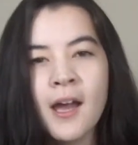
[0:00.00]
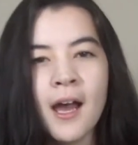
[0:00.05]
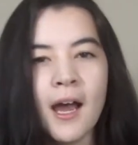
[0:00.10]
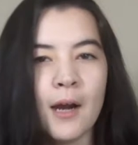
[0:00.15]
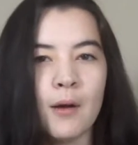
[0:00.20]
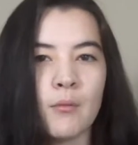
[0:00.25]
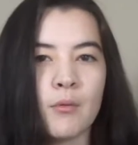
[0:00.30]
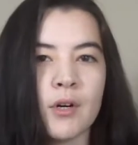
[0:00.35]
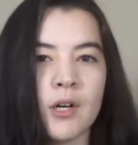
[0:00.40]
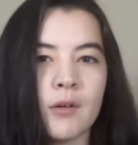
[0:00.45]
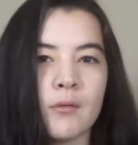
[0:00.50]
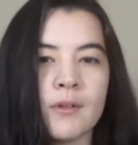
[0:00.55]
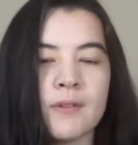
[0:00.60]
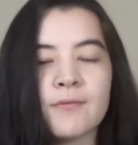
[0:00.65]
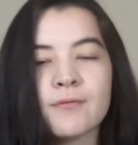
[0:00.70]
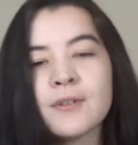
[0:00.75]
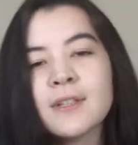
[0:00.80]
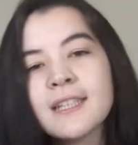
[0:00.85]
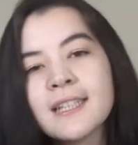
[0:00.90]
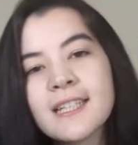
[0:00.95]
I work
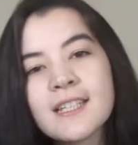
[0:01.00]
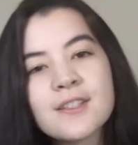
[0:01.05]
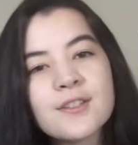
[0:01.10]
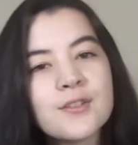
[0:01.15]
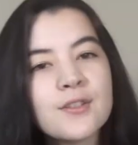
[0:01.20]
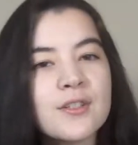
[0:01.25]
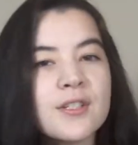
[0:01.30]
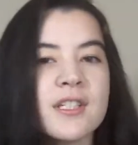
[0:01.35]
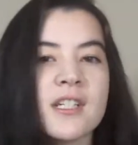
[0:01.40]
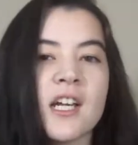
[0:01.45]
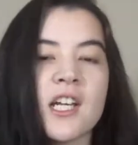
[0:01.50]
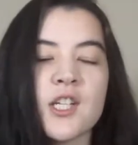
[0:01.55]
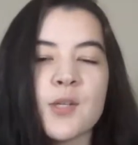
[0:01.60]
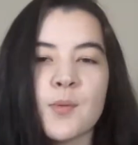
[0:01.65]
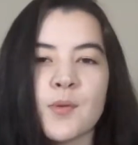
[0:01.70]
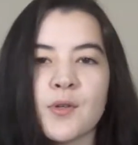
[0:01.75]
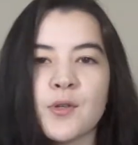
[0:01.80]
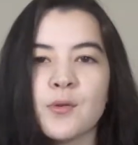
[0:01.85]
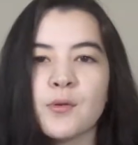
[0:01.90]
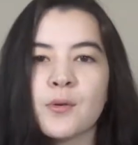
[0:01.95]
with freelancers and
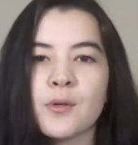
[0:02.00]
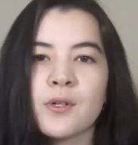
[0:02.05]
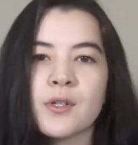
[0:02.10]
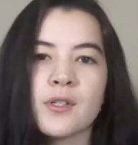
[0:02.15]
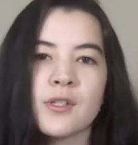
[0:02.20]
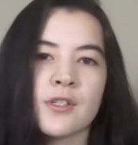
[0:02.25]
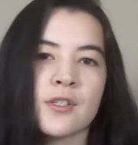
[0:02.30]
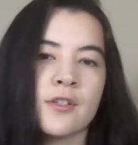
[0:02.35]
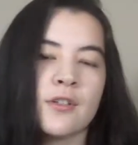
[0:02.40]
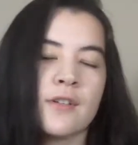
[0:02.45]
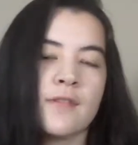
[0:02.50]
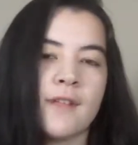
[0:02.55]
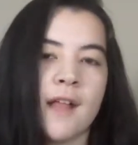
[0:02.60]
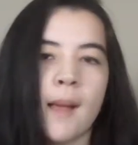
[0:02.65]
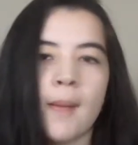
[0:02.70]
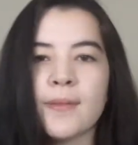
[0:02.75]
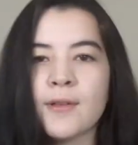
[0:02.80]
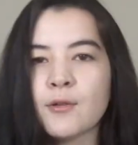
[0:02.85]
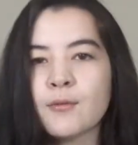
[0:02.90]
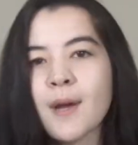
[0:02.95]
entrepreneurs to
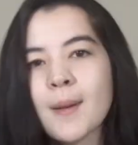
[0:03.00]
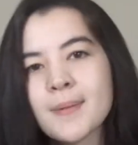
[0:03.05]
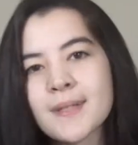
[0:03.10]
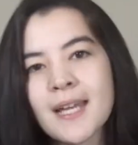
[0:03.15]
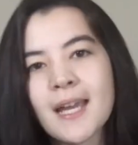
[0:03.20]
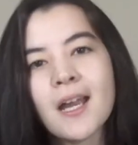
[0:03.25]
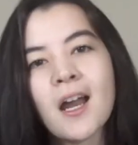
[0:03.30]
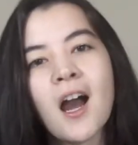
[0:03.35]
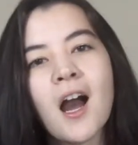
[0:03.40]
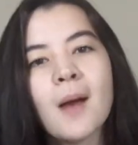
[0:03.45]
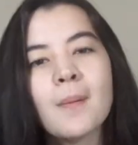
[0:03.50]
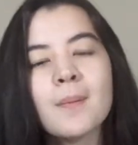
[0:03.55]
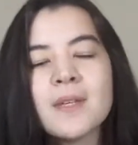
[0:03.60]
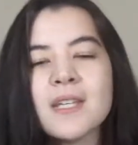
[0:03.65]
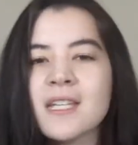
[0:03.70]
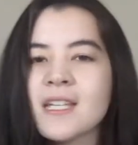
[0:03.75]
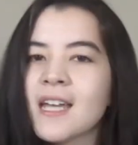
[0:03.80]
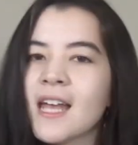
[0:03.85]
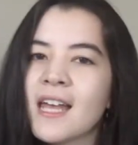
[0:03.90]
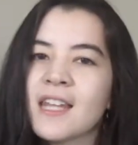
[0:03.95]
develop their website
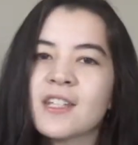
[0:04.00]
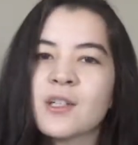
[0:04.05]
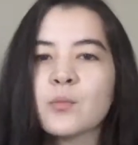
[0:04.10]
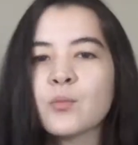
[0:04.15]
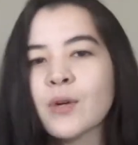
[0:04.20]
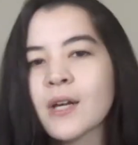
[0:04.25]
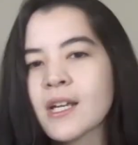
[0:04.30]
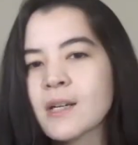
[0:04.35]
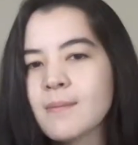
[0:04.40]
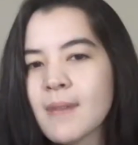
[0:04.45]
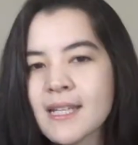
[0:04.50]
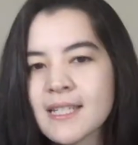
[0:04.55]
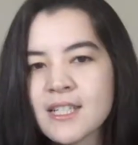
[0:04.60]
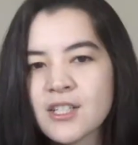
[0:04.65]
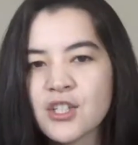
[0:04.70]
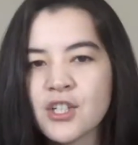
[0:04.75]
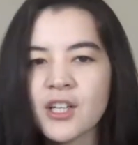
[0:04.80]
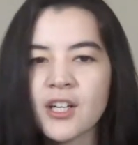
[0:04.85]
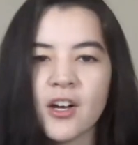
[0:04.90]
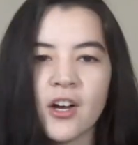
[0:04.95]
copy and their brand
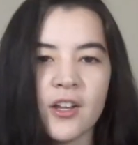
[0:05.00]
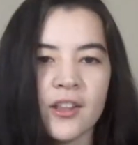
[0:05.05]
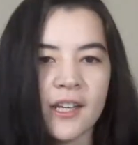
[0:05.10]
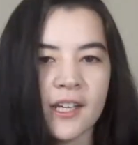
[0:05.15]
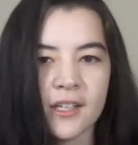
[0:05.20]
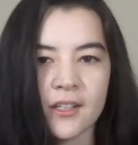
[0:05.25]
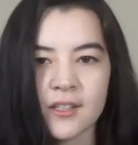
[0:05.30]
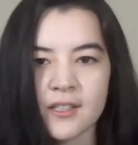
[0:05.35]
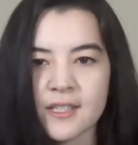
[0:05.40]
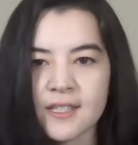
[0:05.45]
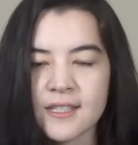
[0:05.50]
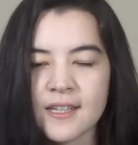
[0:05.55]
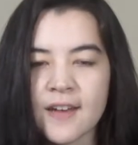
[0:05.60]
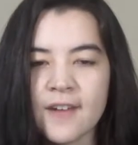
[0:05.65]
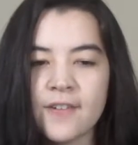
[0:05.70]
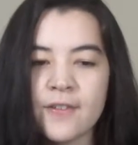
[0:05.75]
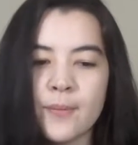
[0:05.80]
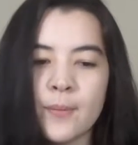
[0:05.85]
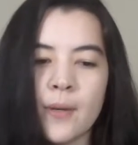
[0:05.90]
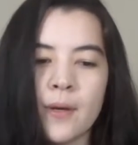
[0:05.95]
messaging, all that good
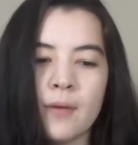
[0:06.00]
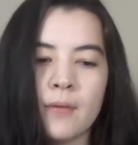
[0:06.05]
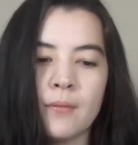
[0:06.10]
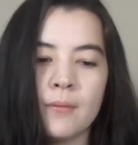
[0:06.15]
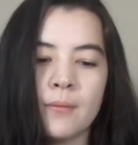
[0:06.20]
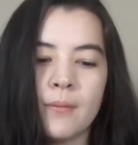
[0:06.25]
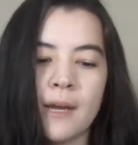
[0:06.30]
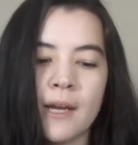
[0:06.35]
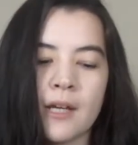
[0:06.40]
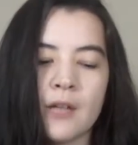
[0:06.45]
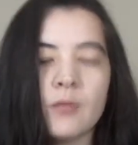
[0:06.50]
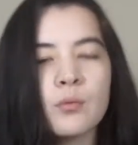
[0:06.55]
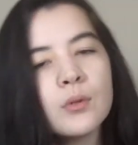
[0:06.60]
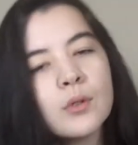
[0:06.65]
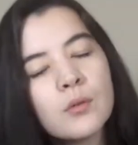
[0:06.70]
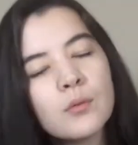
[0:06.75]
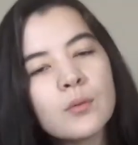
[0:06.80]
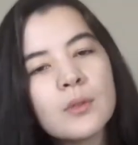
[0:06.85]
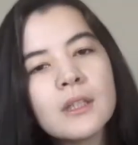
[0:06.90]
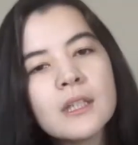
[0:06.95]
stuff. But my
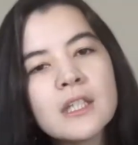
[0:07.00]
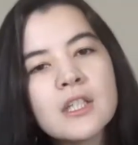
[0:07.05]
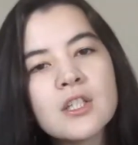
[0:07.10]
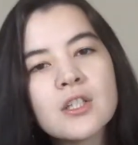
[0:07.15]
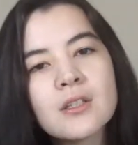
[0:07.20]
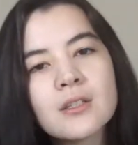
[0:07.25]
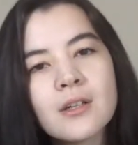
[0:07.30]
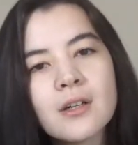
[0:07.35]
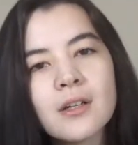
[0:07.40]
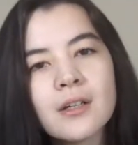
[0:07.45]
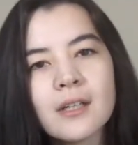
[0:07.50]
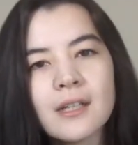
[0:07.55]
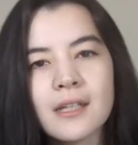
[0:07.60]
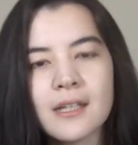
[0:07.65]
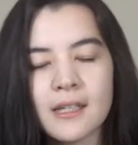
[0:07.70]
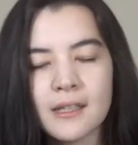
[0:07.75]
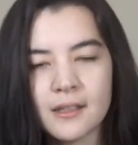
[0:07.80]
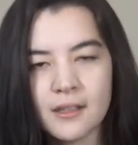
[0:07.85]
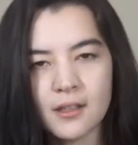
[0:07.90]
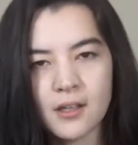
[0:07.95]
career really started
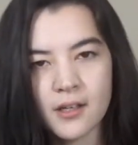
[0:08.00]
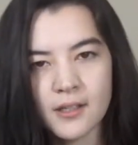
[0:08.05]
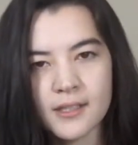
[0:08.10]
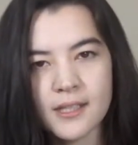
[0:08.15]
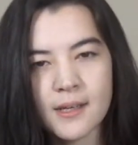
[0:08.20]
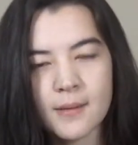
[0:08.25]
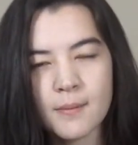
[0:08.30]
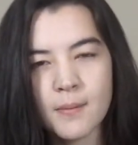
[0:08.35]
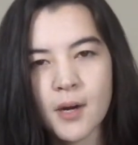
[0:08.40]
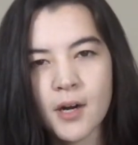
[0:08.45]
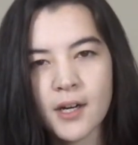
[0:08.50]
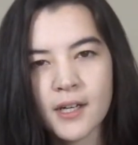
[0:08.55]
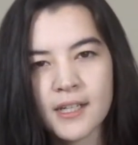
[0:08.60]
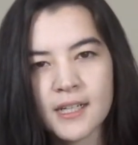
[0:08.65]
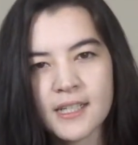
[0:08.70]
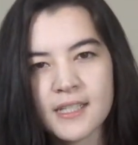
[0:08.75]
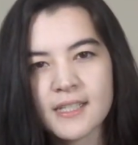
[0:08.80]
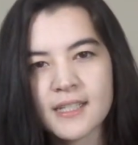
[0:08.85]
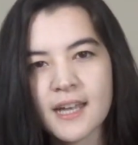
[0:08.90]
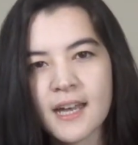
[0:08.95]
in the content
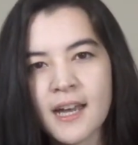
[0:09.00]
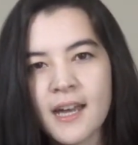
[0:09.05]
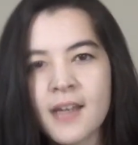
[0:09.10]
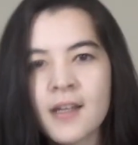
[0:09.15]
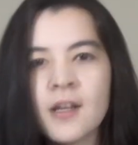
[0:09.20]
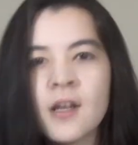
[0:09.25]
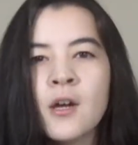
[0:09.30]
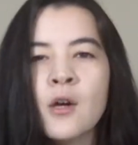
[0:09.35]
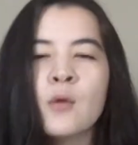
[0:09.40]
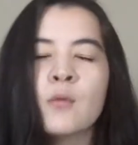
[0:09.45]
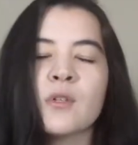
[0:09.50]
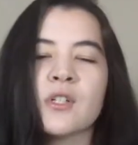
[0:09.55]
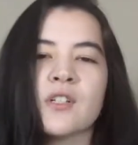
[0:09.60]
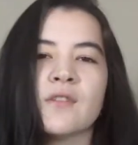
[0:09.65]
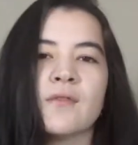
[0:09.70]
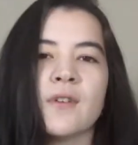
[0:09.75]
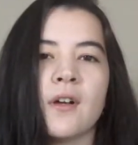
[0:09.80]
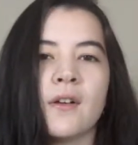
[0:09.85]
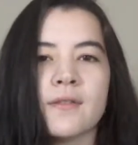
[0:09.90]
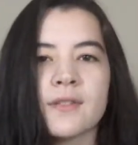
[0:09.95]
marketing side, which
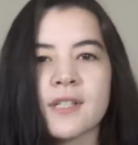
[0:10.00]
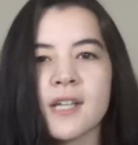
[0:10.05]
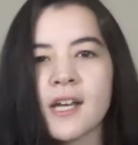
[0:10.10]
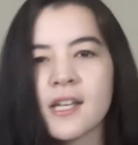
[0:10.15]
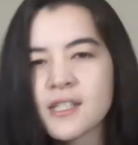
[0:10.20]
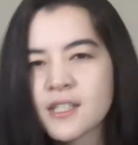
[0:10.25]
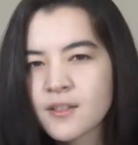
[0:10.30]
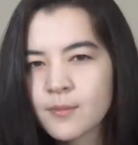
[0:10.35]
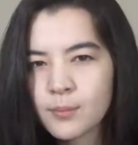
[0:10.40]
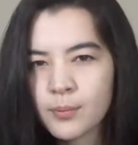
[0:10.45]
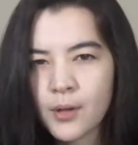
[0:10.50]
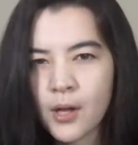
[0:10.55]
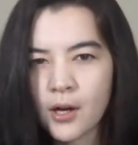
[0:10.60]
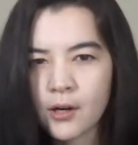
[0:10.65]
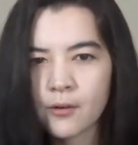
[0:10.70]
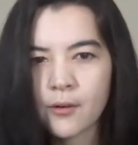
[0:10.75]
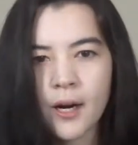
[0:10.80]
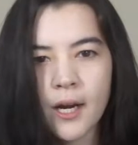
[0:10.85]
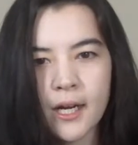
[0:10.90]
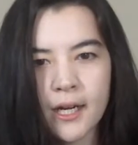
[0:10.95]
involves tons of
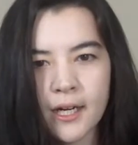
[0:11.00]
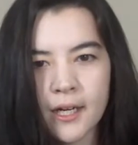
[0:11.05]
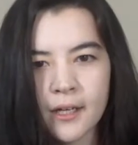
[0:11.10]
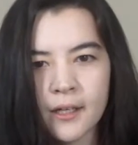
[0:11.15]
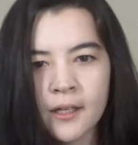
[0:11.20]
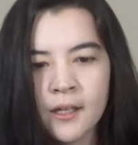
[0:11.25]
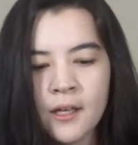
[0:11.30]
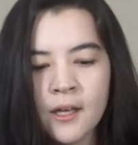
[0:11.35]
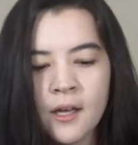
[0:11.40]
blog writing.